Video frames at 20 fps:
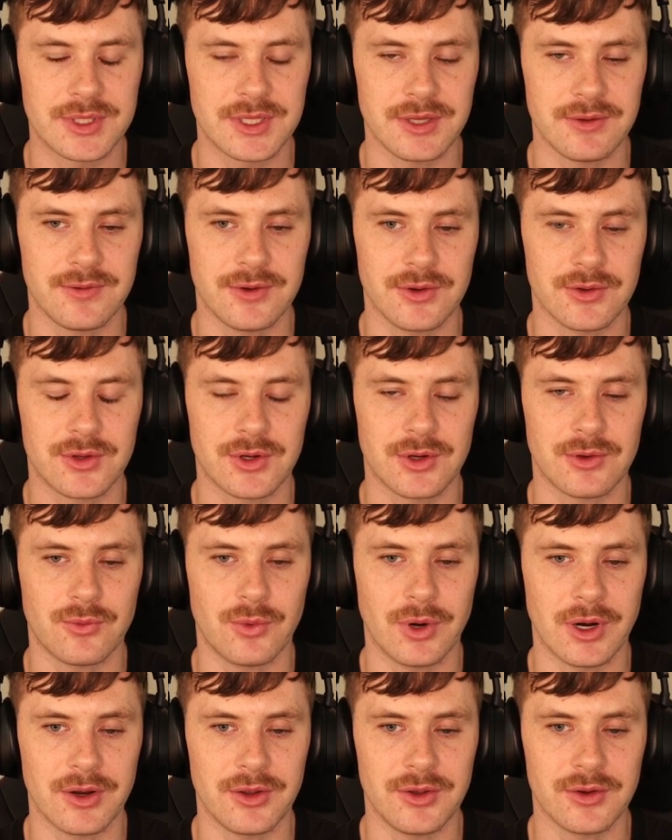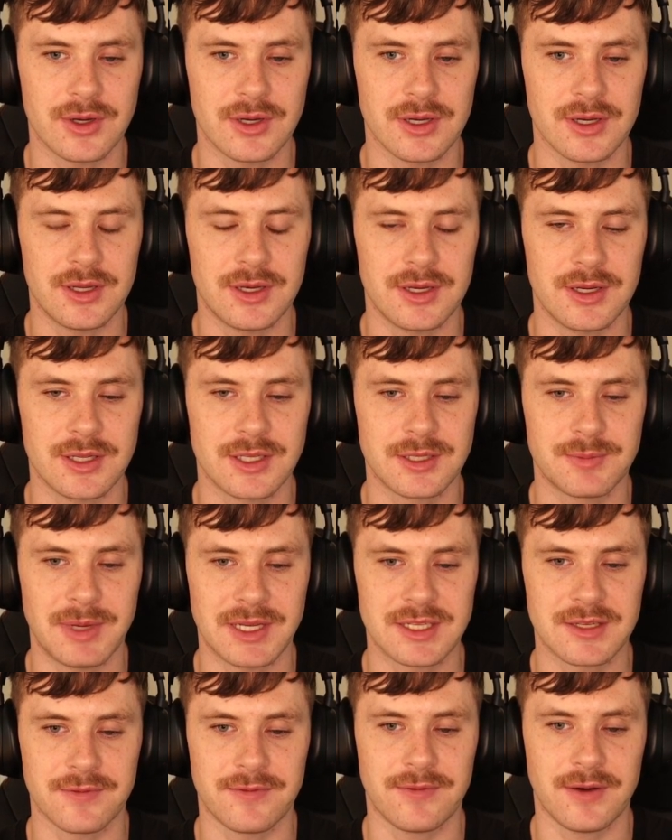filter where you can
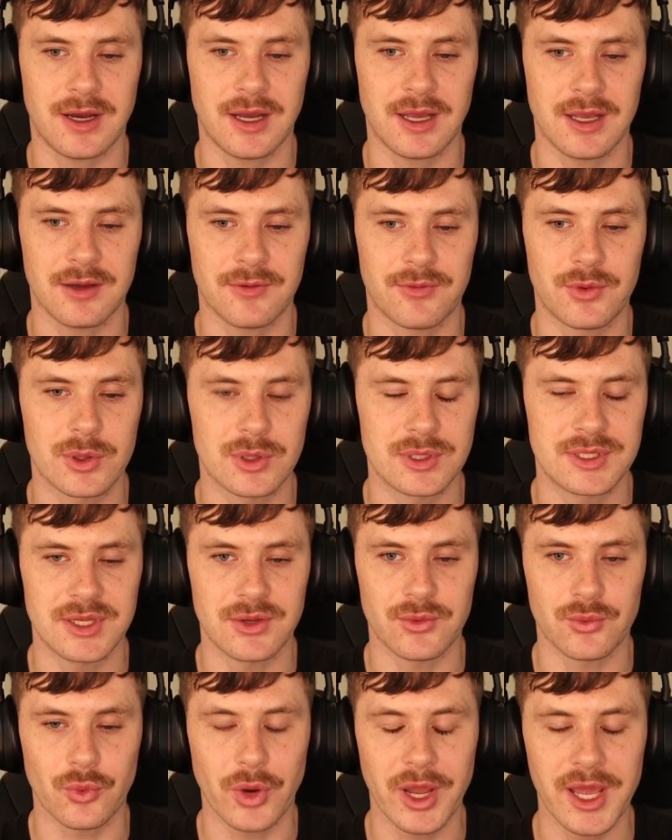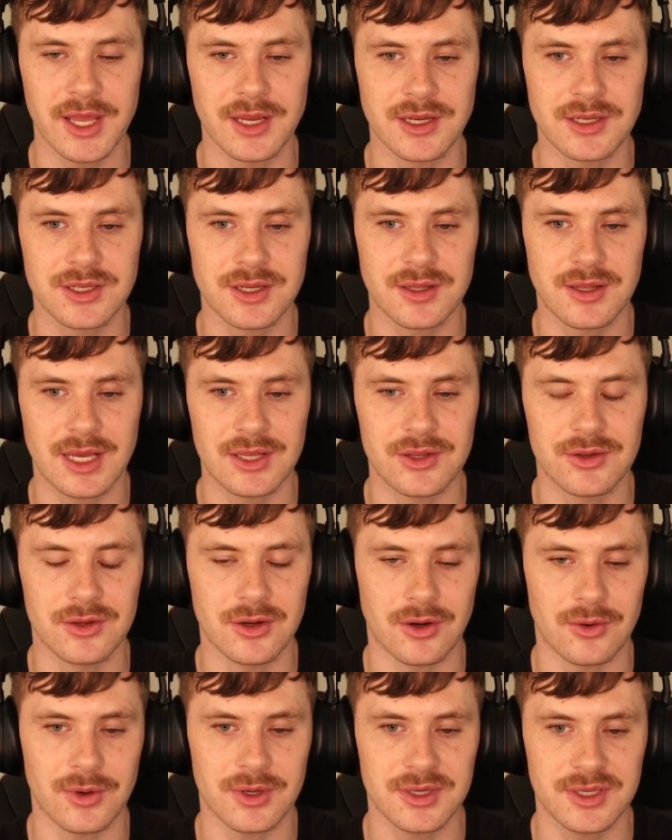specify a frequency range that you don't
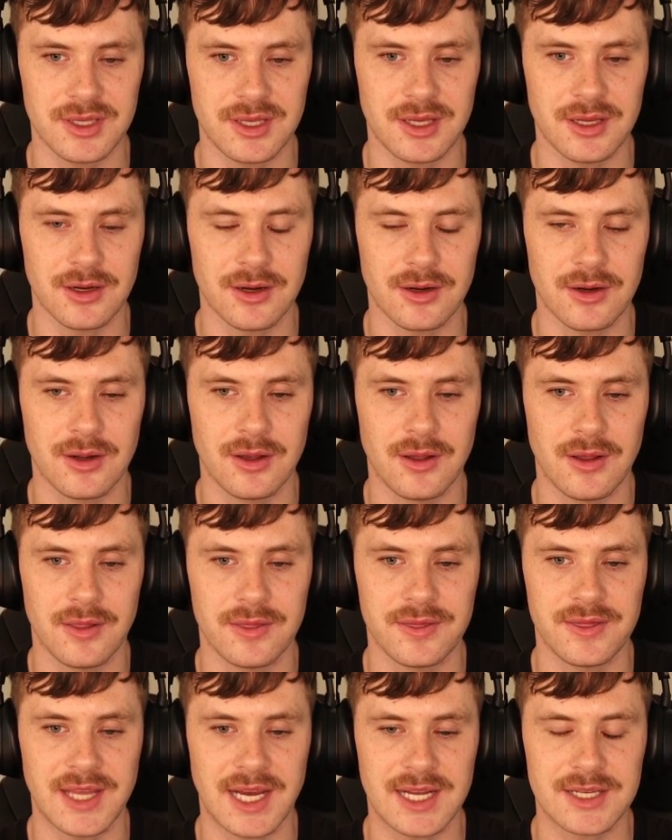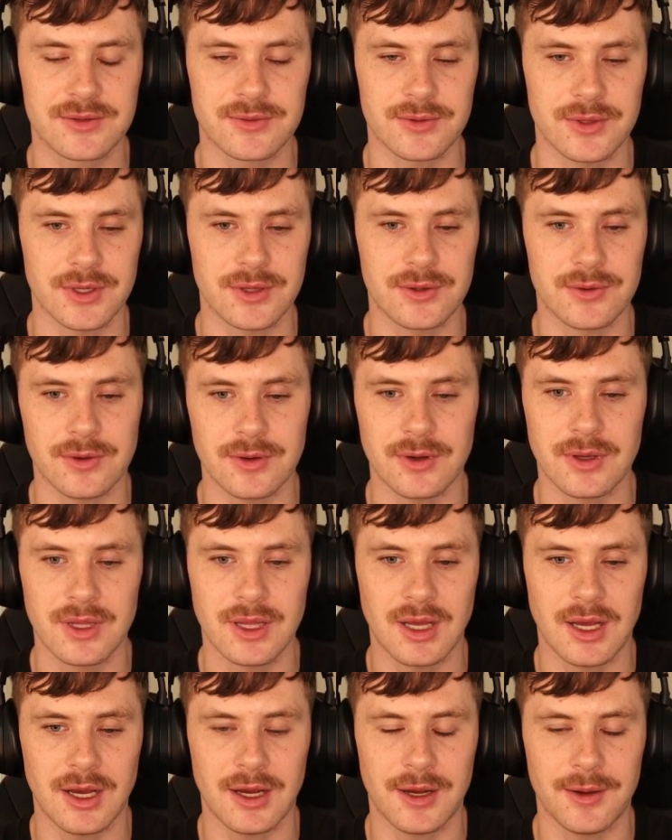want to hear. That's really cool.
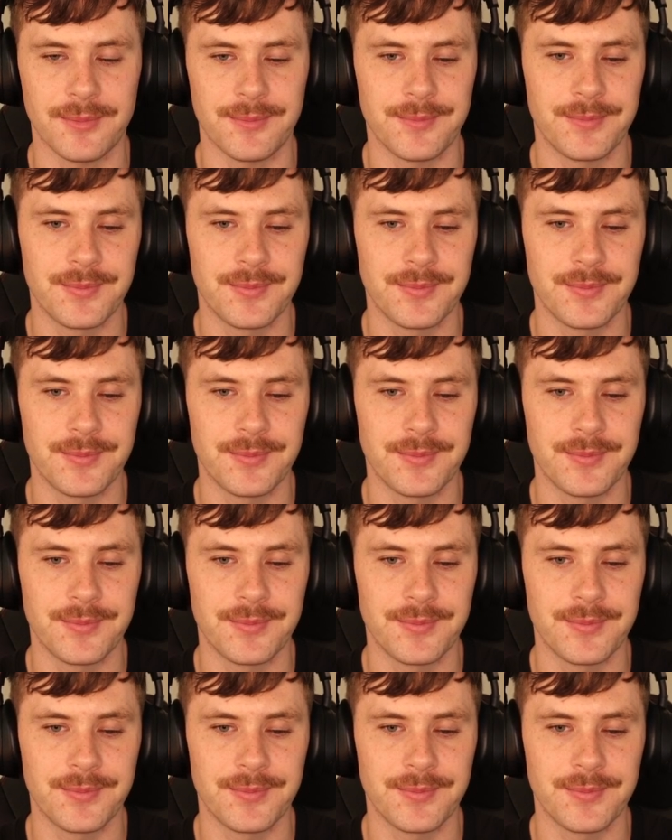Won't